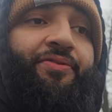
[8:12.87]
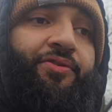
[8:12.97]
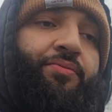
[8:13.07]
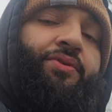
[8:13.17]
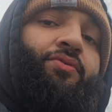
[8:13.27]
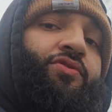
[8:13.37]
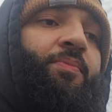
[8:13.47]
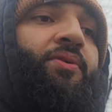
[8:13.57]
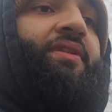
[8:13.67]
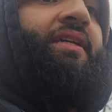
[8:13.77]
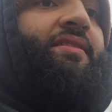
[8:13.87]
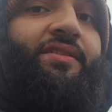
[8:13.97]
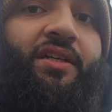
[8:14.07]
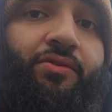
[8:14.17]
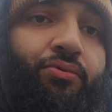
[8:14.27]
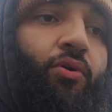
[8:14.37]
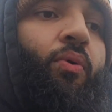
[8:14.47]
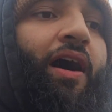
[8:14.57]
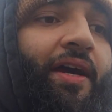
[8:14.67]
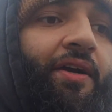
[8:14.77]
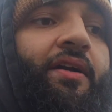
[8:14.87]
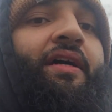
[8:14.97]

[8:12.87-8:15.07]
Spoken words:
doing those small things, is going to require